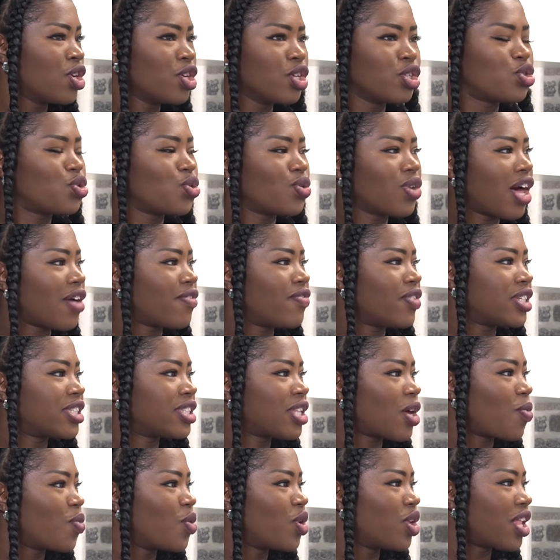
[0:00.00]
Chula
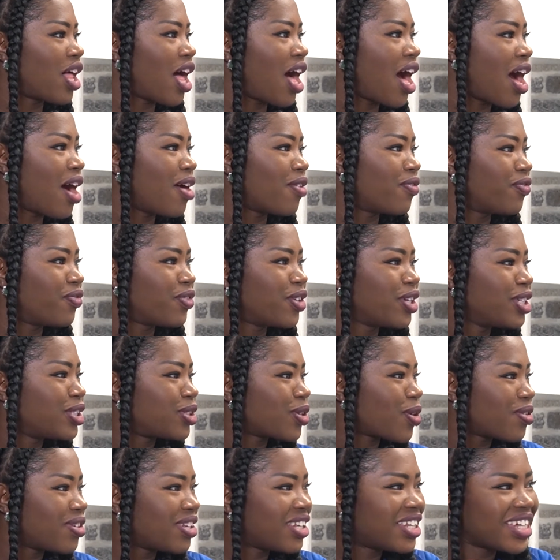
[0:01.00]
Vista will have his
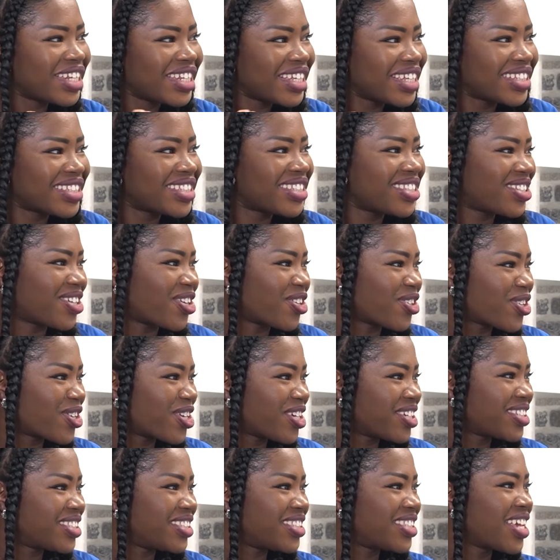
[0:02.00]
own little
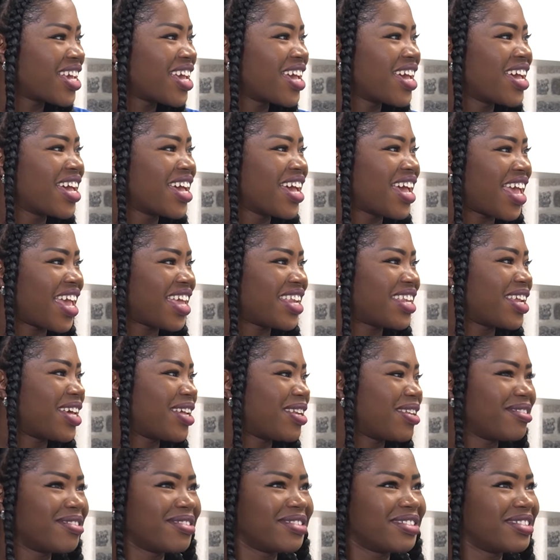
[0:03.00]
circus. Yeah. And
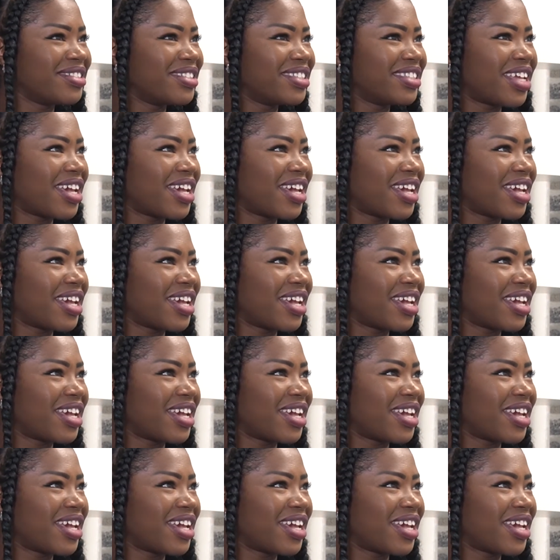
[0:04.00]
then